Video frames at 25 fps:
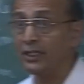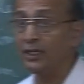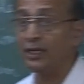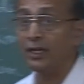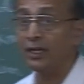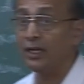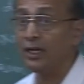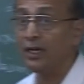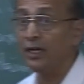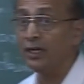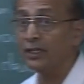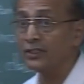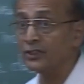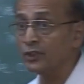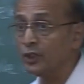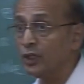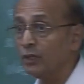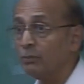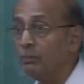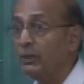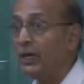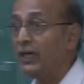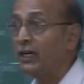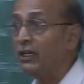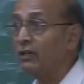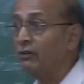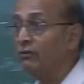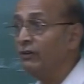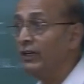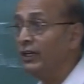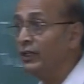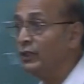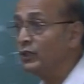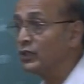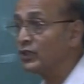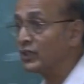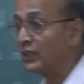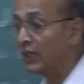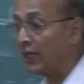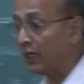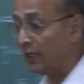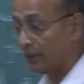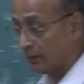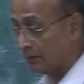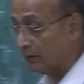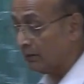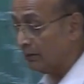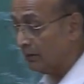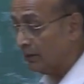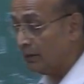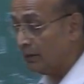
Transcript: it really does not matter where you start.